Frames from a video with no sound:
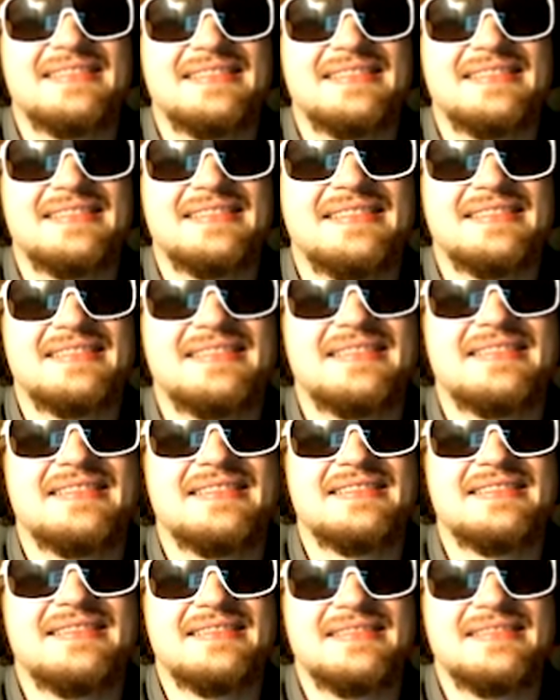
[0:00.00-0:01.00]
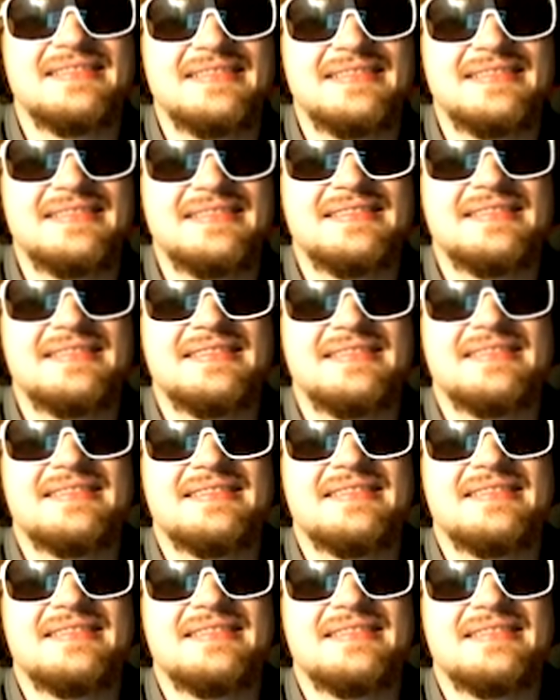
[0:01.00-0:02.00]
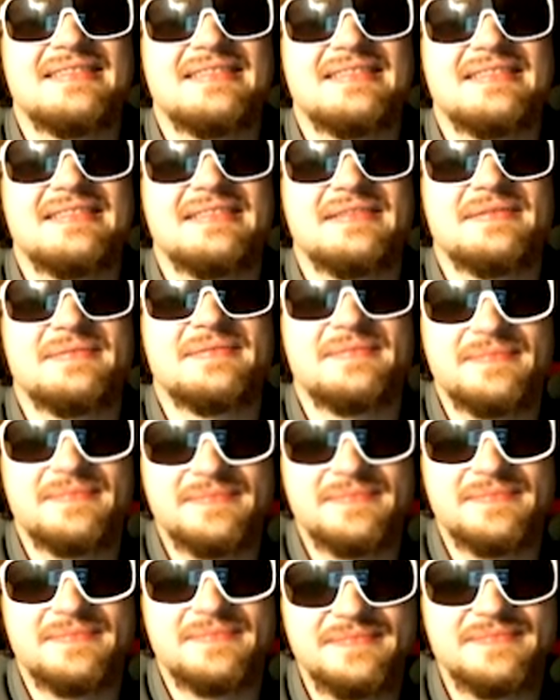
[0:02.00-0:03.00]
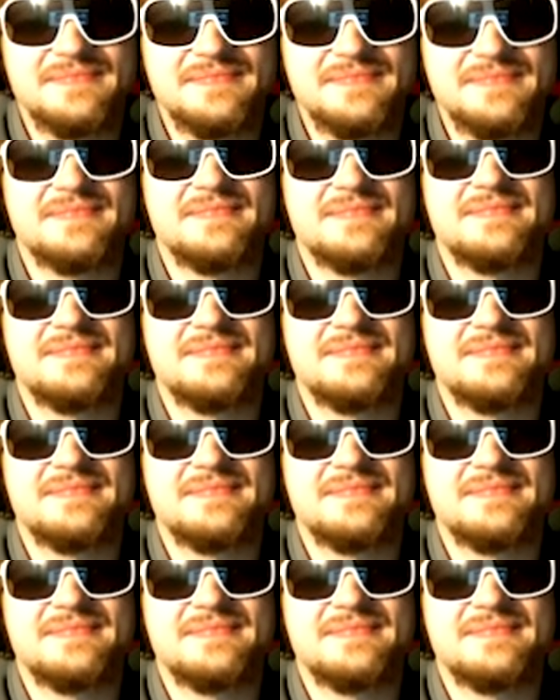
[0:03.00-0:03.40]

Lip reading: (not speaking)